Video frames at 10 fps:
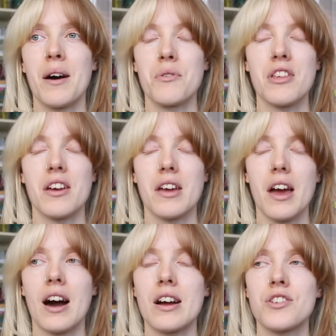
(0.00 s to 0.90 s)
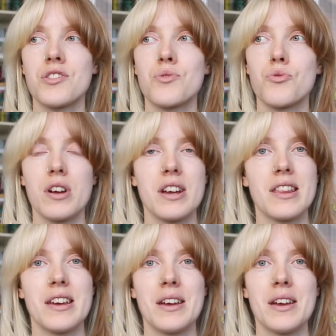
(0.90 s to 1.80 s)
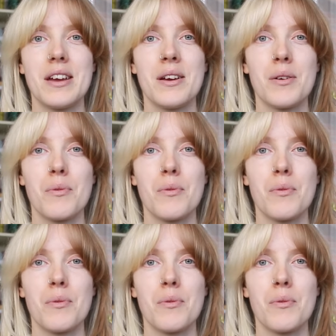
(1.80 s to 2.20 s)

I was like I just really